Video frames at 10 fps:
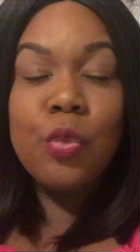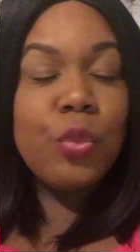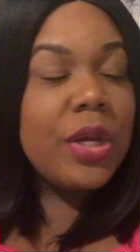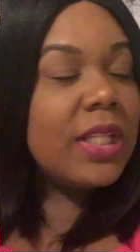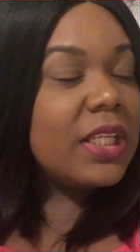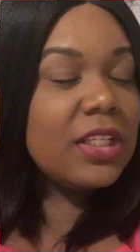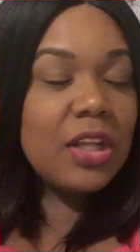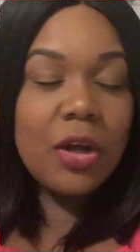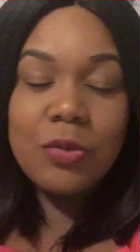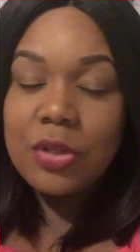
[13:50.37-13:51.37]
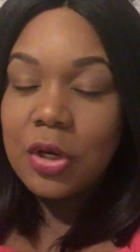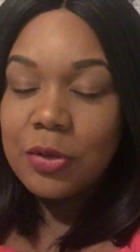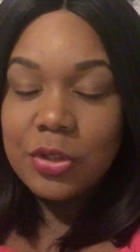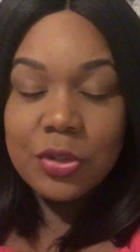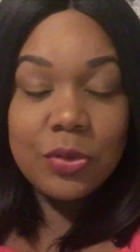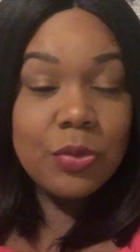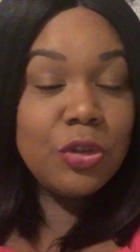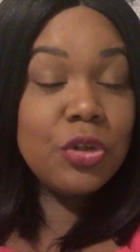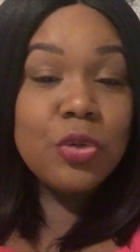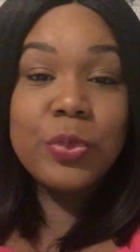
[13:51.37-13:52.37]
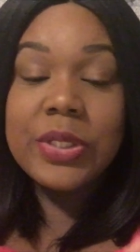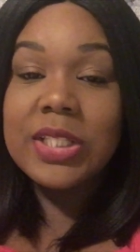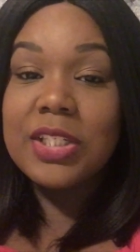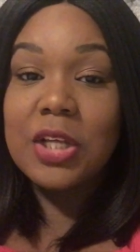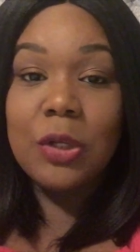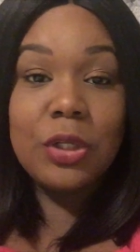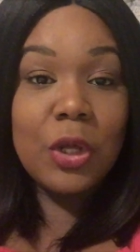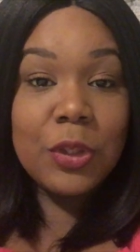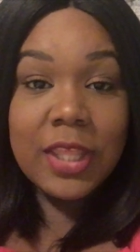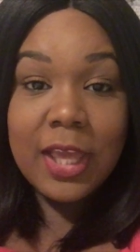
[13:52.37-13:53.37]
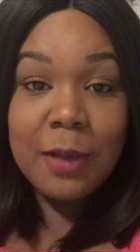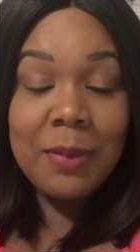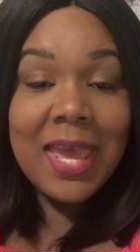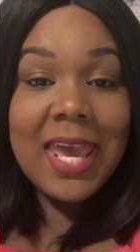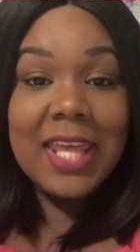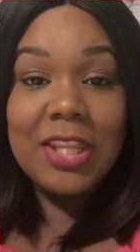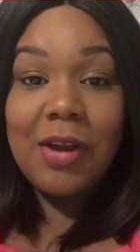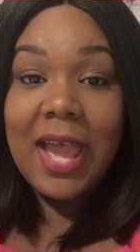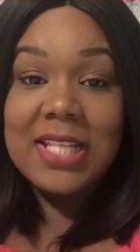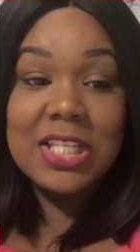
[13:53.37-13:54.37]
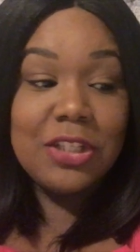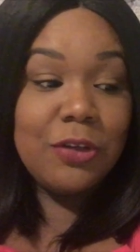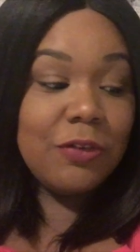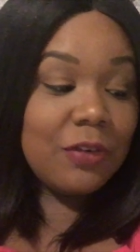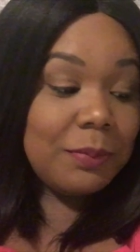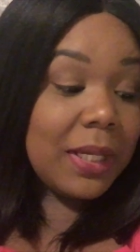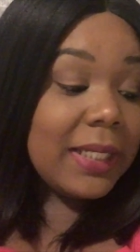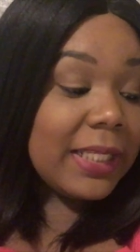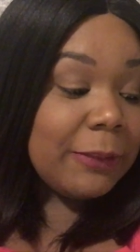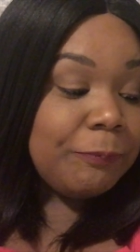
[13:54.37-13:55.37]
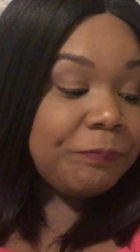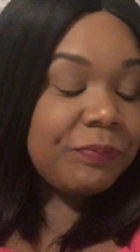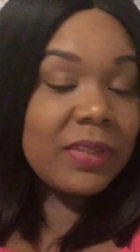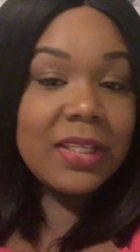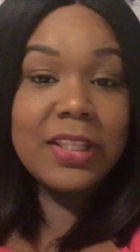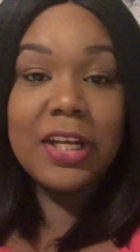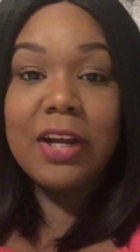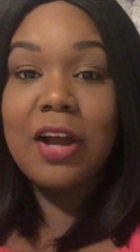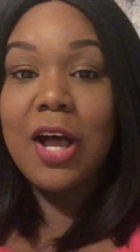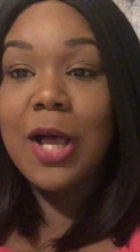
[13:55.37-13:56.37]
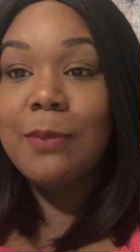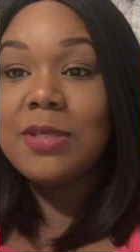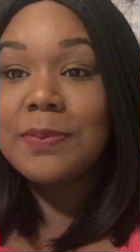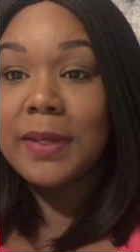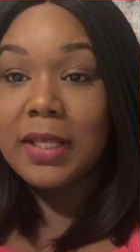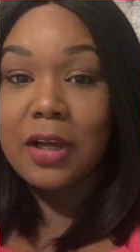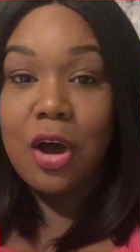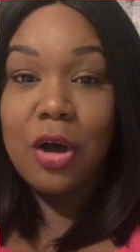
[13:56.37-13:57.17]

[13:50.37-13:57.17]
really don't know you, you really don't know them, and they're asking you for money, they're spending